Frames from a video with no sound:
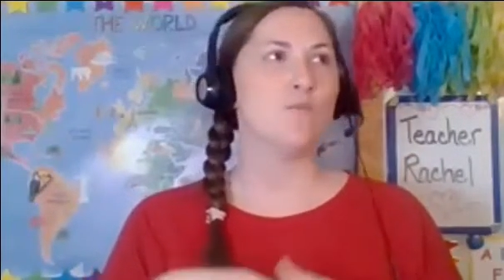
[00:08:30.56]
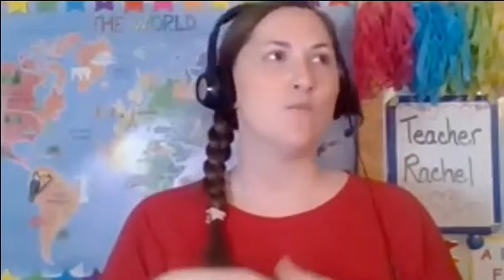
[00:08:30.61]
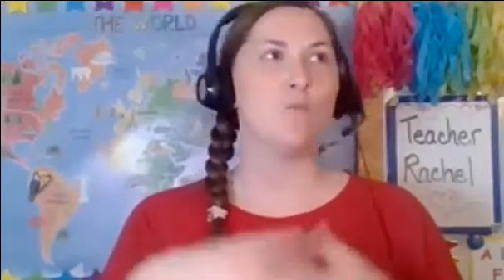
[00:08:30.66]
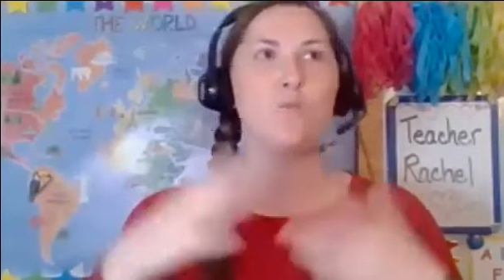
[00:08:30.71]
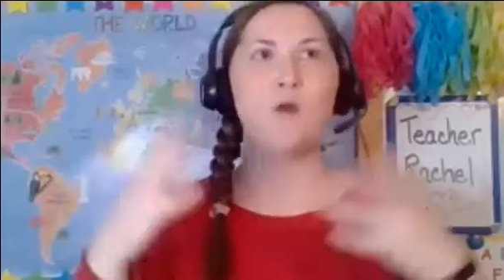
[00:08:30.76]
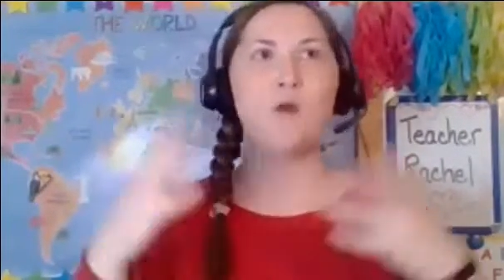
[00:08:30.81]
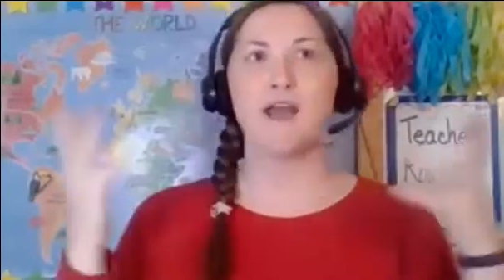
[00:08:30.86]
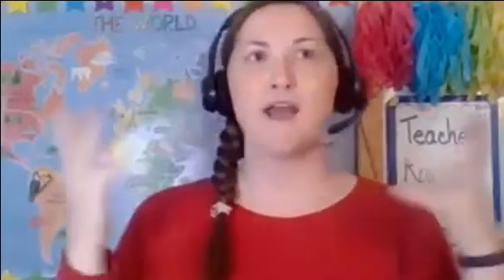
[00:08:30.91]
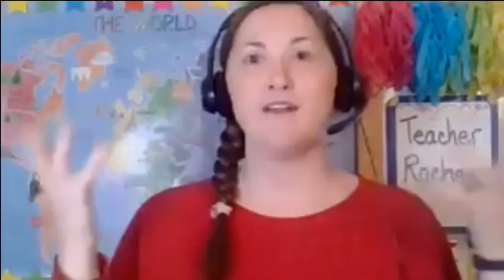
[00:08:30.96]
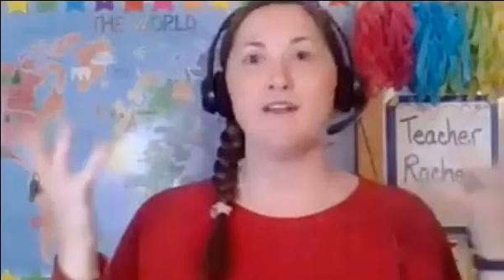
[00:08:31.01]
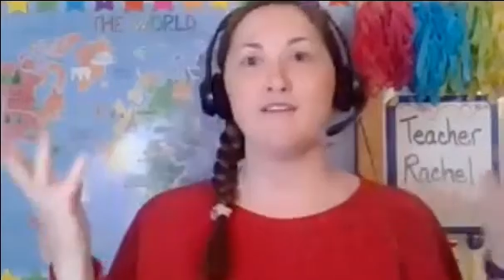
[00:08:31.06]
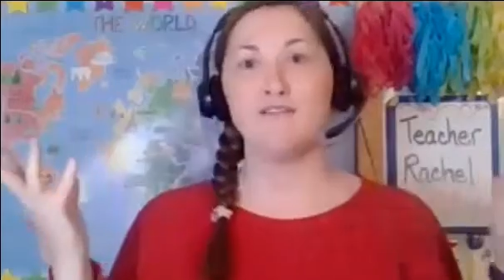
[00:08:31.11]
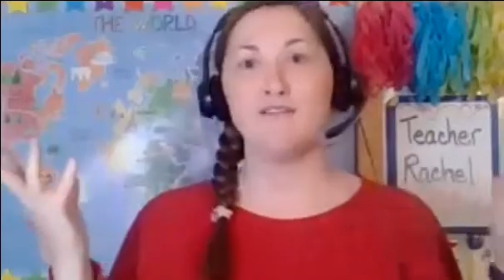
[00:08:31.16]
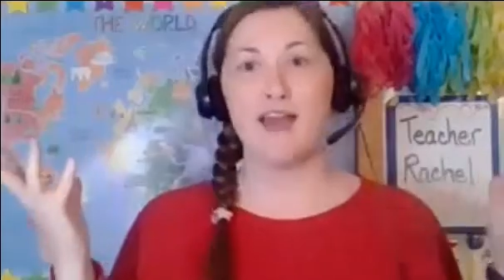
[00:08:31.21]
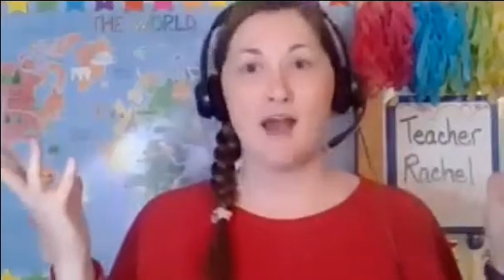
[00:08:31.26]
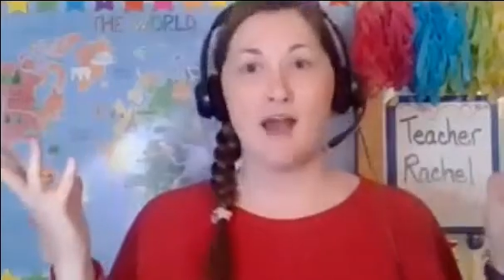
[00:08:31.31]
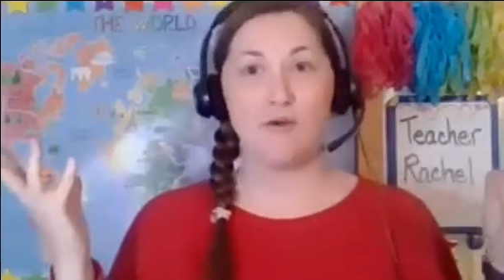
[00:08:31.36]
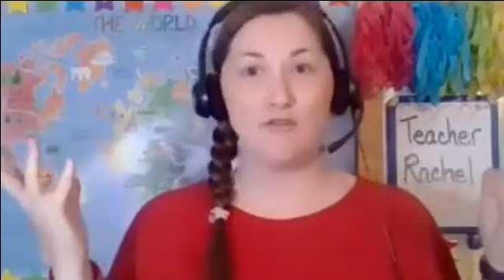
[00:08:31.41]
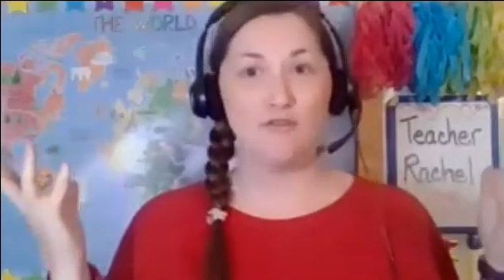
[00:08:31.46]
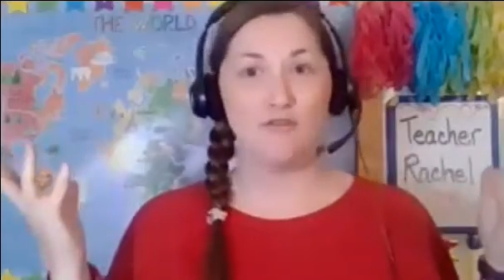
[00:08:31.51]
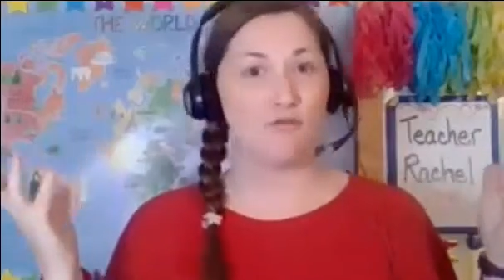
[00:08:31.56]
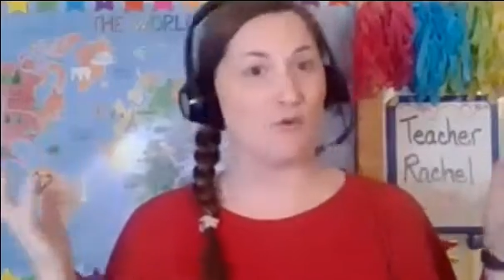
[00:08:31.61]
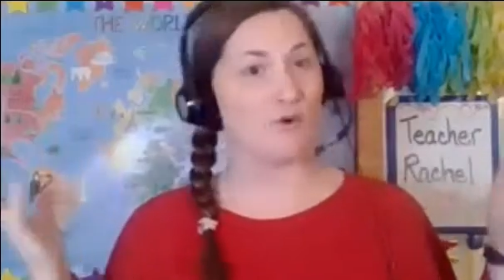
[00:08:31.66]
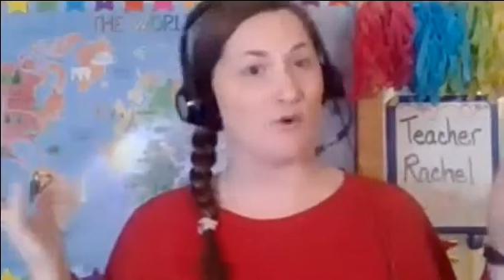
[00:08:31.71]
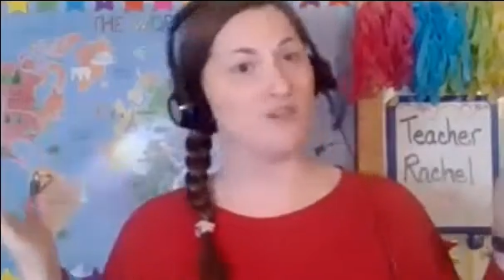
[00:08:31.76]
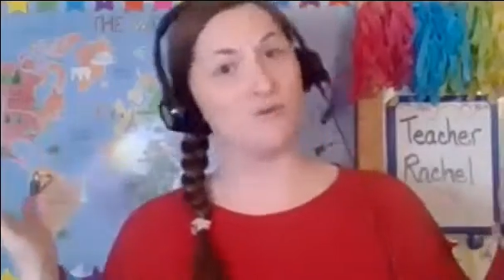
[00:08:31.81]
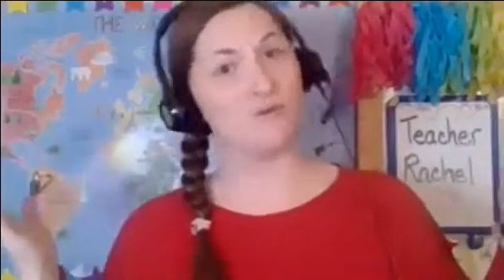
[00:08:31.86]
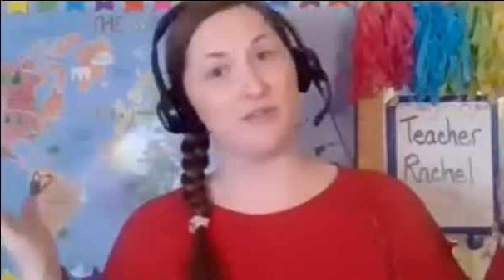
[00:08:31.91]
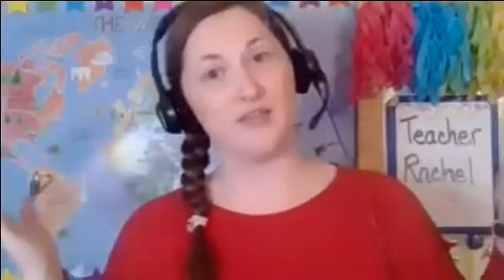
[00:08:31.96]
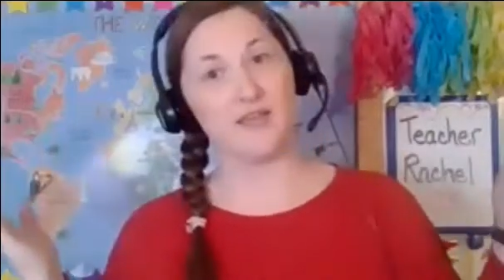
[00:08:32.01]
kind of how you've worked
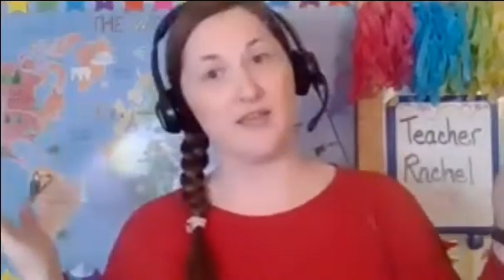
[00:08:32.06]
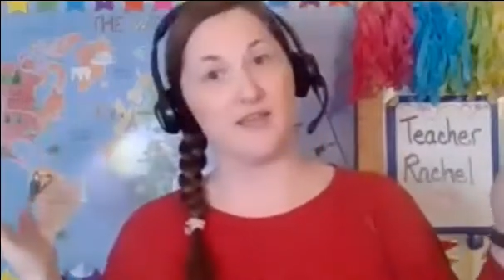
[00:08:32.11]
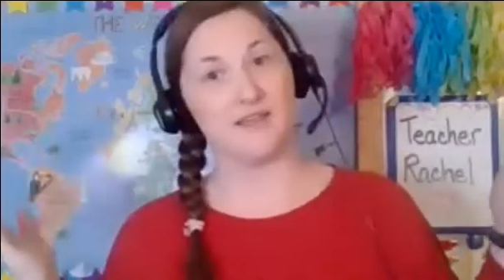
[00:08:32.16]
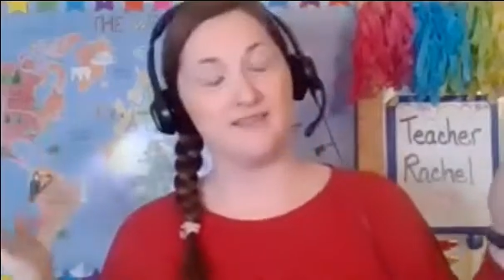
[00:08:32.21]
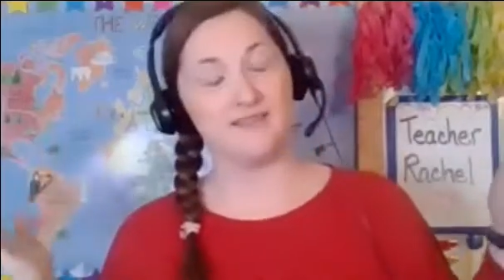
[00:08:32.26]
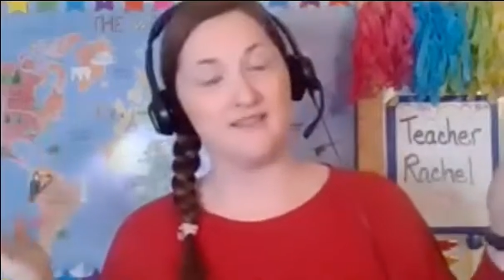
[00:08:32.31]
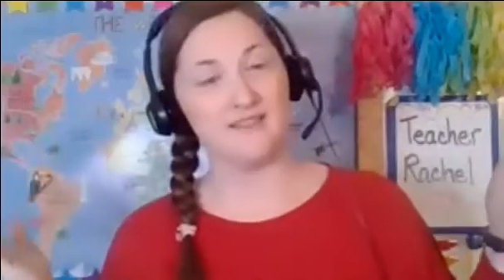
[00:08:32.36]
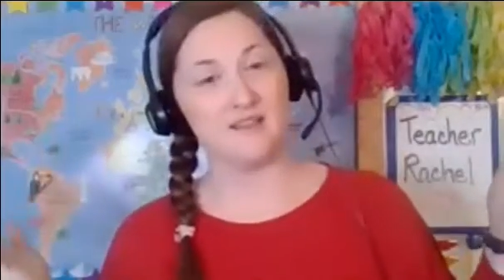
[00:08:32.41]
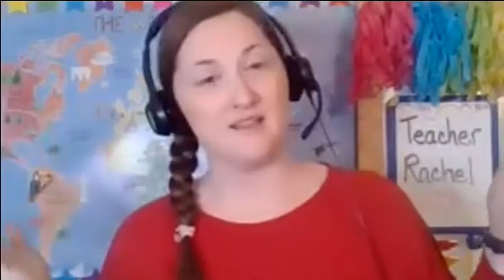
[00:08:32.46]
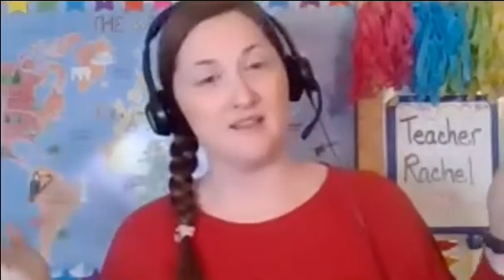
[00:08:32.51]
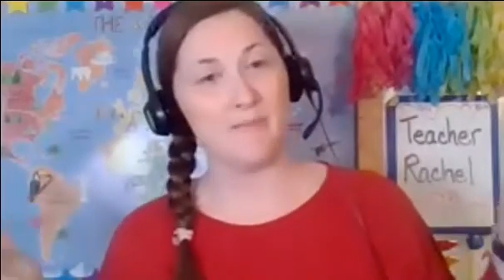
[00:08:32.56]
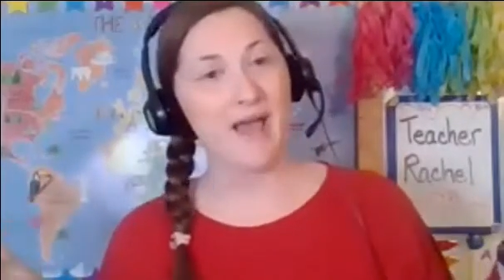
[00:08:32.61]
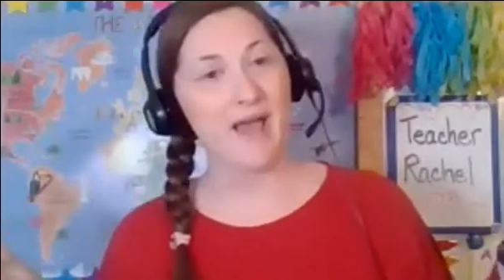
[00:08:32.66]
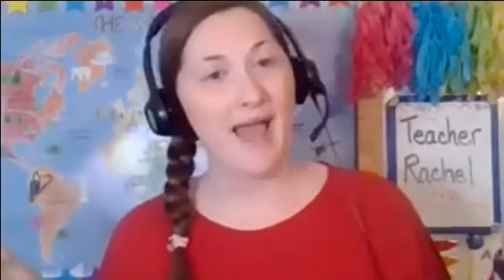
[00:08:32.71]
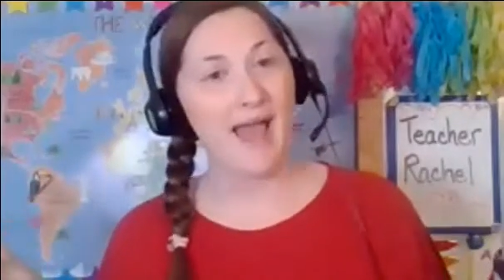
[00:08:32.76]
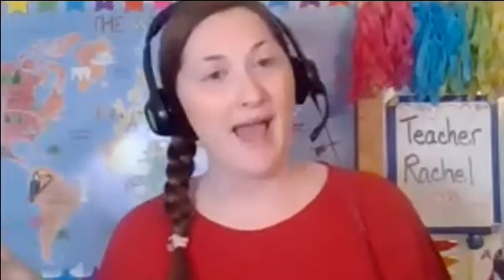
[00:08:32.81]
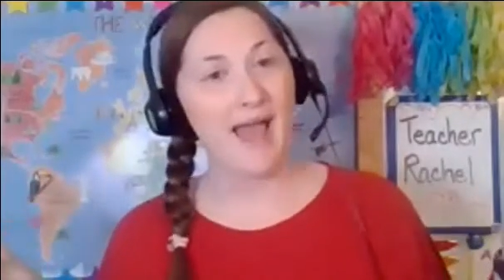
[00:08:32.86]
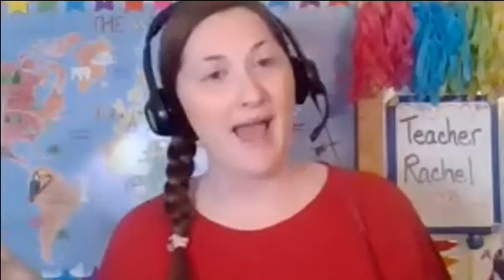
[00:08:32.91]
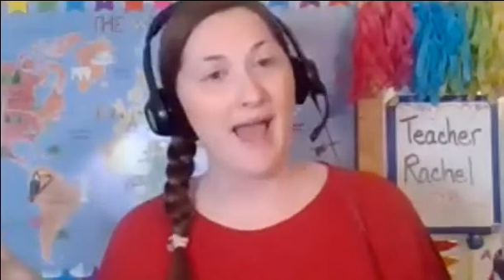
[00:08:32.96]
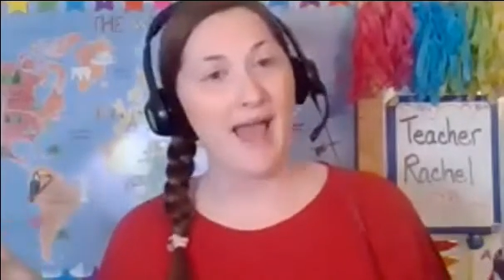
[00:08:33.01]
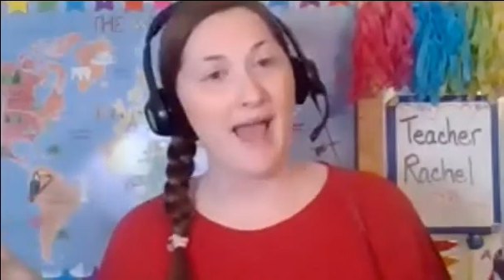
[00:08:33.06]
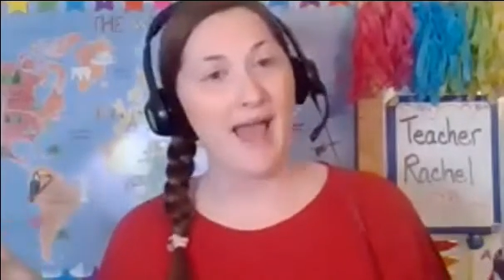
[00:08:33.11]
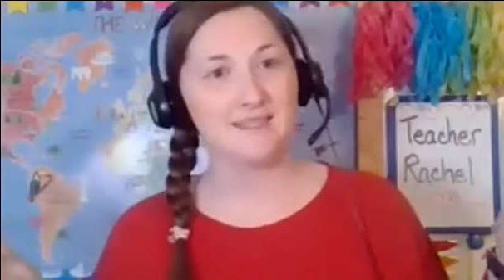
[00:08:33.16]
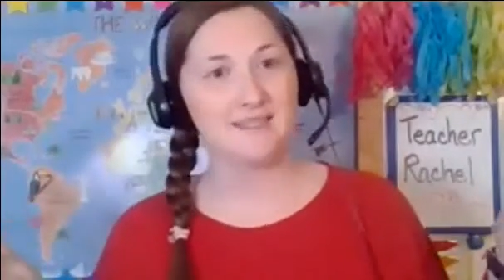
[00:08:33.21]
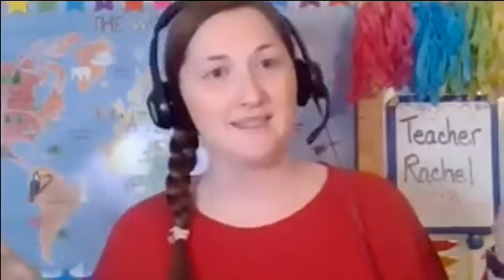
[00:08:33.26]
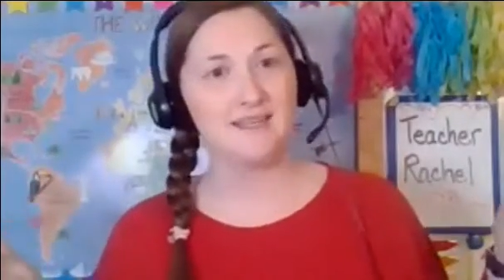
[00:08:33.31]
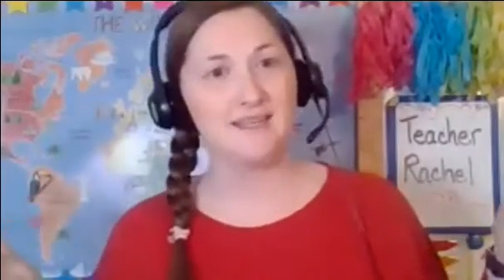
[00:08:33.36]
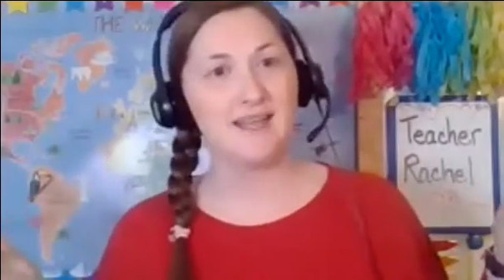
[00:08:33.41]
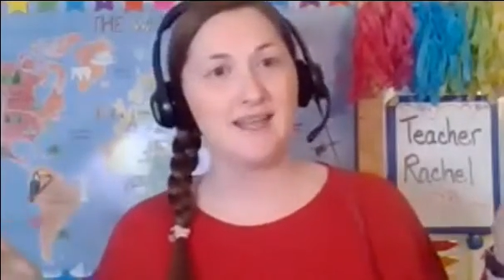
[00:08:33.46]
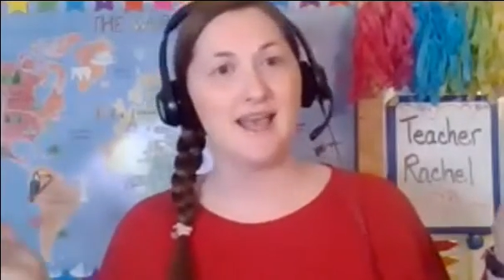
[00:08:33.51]
with kids in the
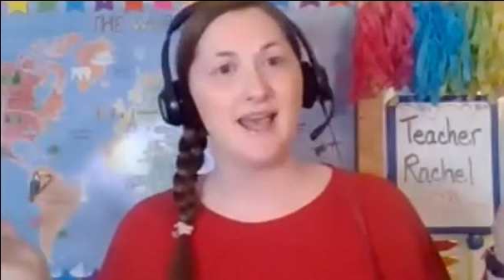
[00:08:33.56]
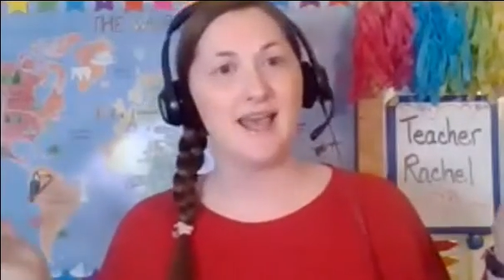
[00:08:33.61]
past.